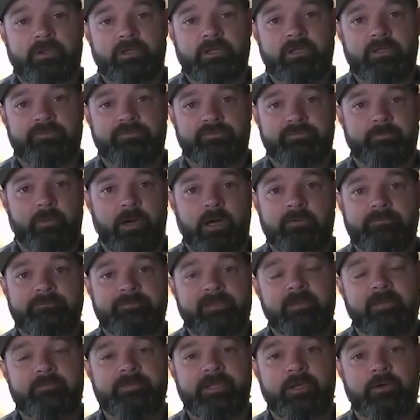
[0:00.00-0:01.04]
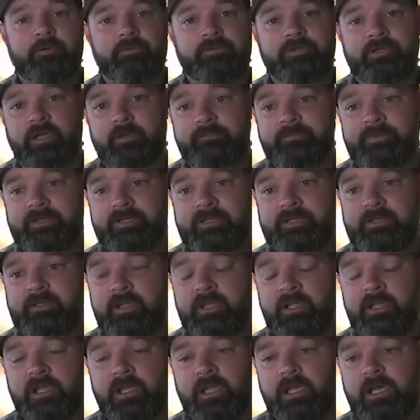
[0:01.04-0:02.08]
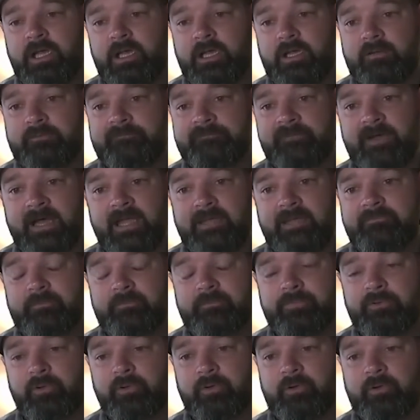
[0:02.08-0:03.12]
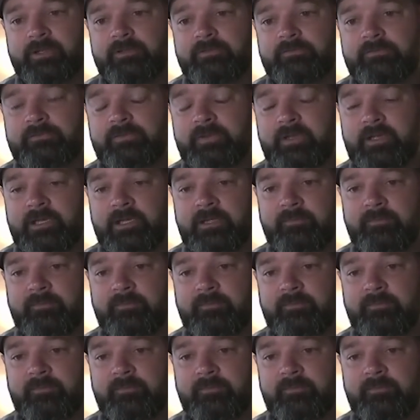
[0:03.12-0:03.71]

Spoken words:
a small family owned company, 5 employees.